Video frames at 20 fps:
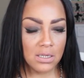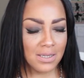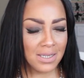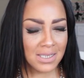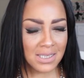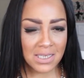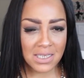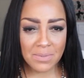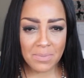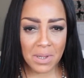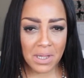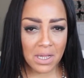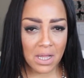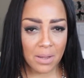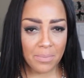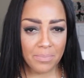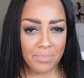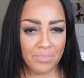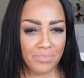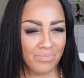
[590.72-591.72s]
it's just
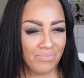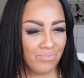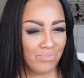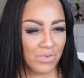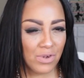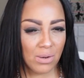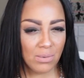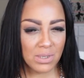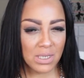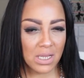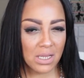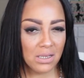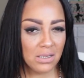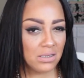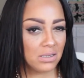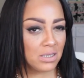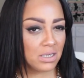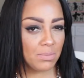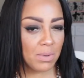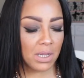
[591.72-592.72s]
makeup. You know what I'm saying?
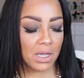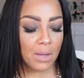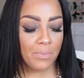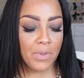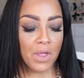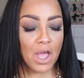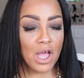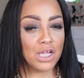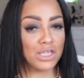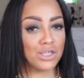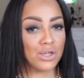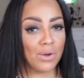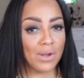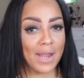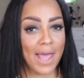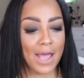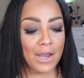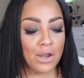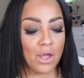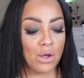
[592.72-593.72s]
It's just makeup. So
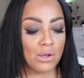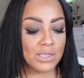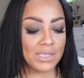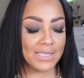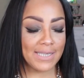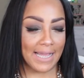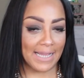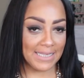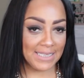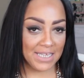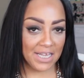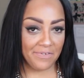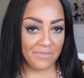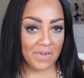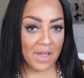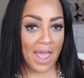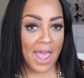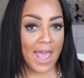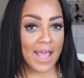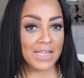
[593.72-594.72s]
on that note, stay
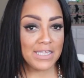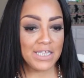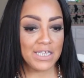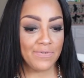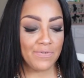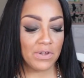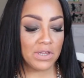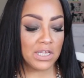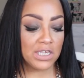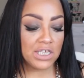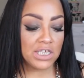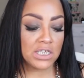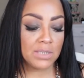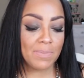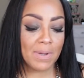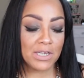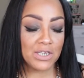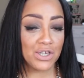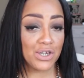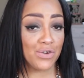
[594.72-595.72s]
diva and divalicious.
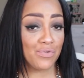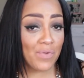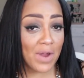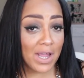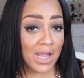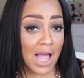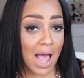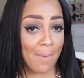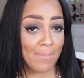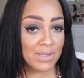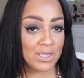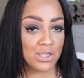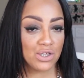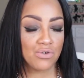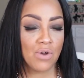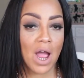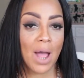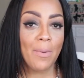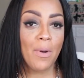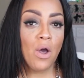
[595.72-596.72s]
Make sure you rate, comment,
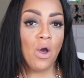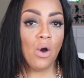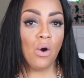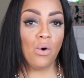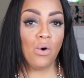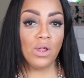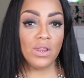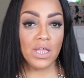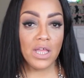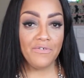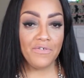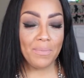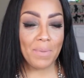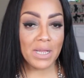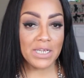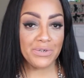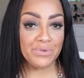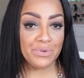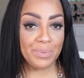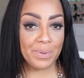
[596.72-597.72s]
subscribe. All the
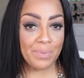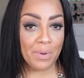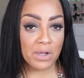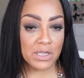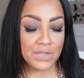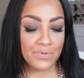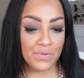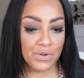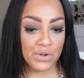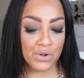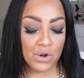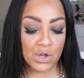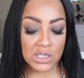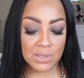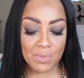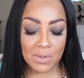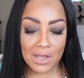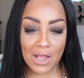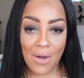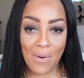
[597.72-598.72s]
information will be posted for you
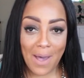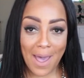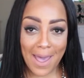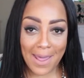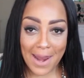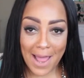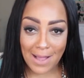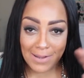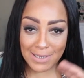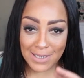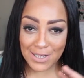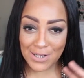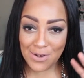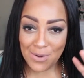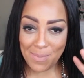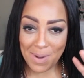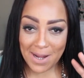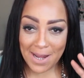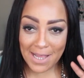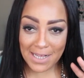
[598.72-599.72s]
girls below, and I'll see
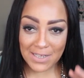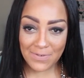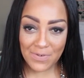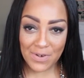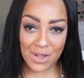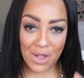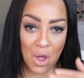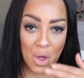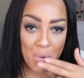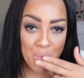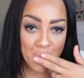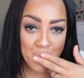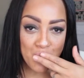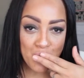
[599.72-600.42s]
you in my next video.